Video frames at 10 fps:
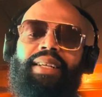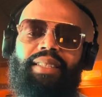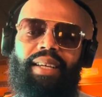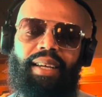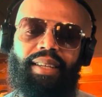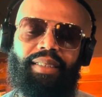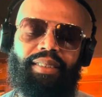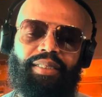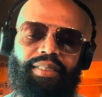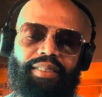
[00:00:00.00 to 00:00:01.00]
saying
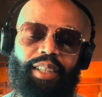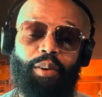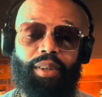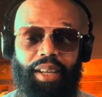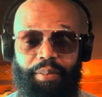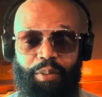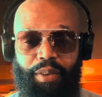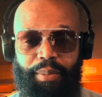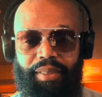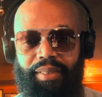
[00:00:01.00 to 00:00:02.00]
don't love a
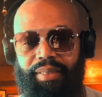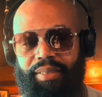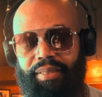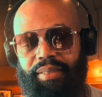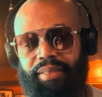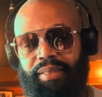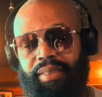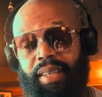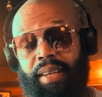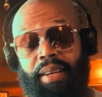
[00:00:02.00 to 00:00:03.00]
woman.
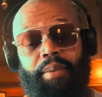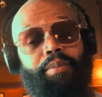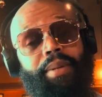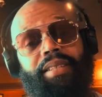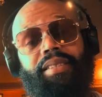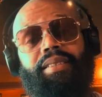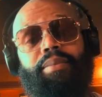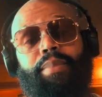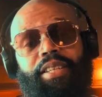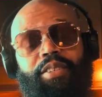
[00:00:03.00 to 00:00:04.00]

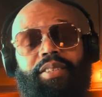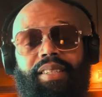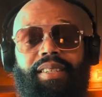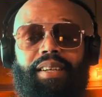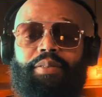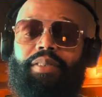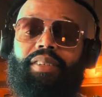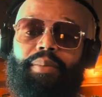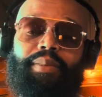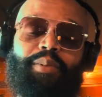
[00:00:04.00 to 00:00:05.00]
make sure she loves you a
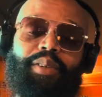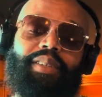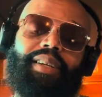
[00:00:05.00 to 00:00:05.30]
little bit more than you